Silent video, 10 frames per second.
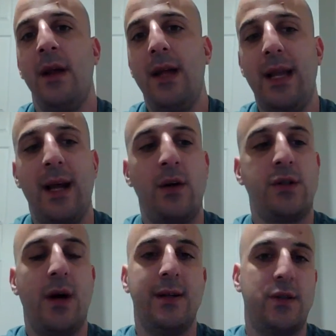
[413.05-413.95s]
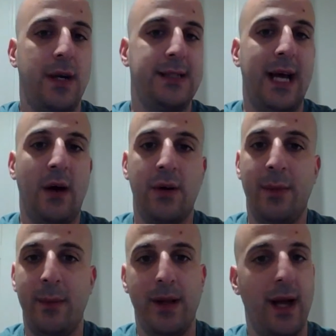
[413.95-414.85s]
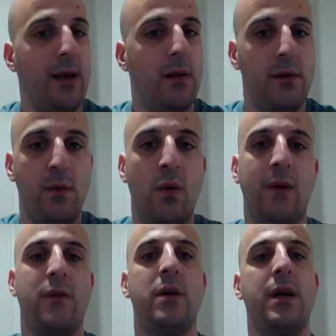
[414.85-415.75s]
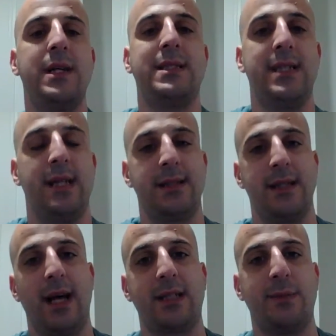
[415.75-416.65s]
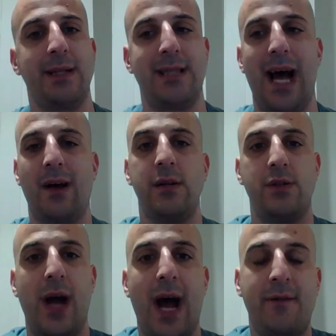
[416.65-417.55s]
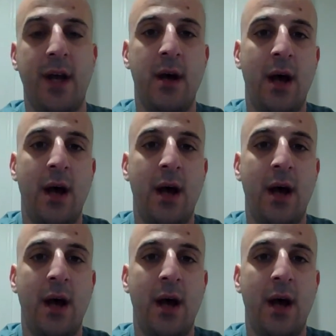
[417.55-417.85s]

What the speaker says: Yeah, they could try to trade down and maybe get whoever is seen as the next best tackle in the draft.